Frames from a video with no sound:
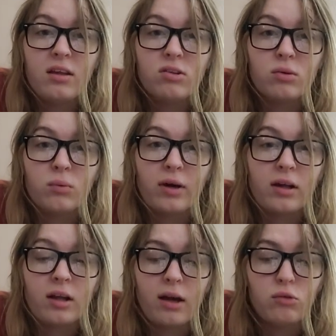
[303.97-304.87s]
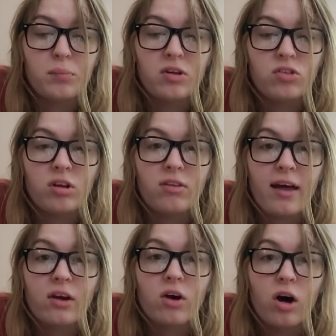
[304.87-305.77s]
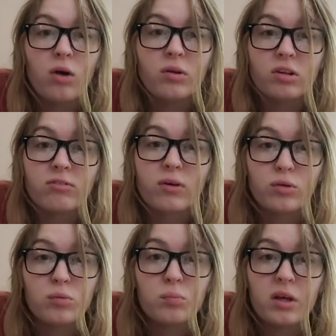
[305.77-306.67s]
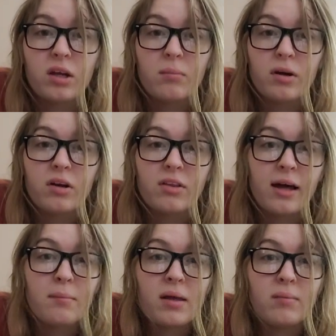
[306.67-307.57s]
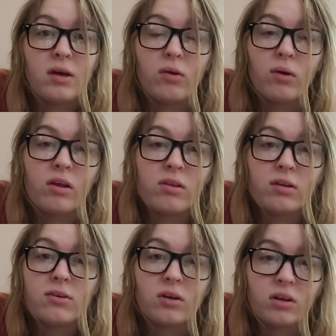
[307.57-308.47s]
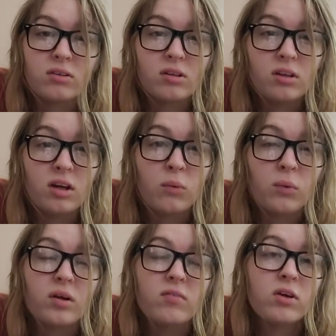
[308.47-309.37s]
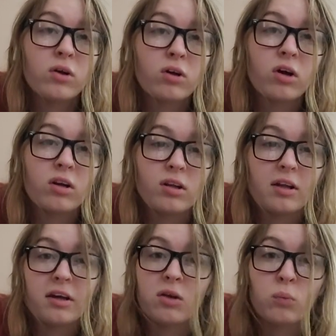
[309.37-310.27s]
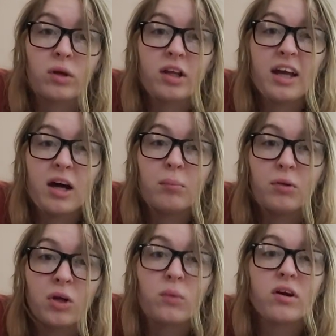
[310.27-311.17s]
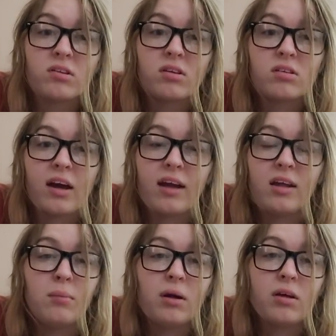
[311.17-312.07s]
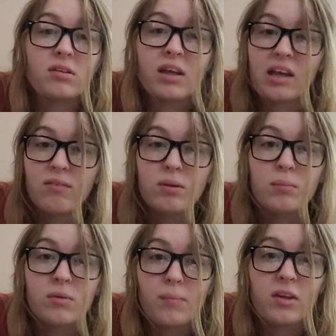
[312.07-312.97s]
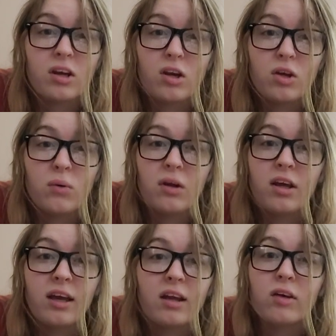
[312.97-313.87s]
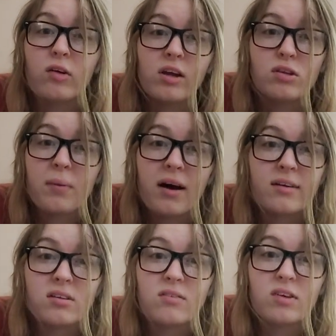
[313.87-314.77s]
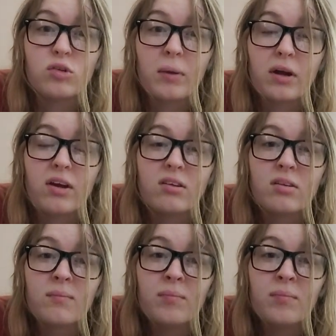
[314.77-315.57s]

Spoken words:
So what I was mentioning, that Kong with the frozen peanut butter, that might be a great thing to toss in there whenever you're gone, and that can really help lower his anxiety because that gives him something to do, and again, it creates a positive experience.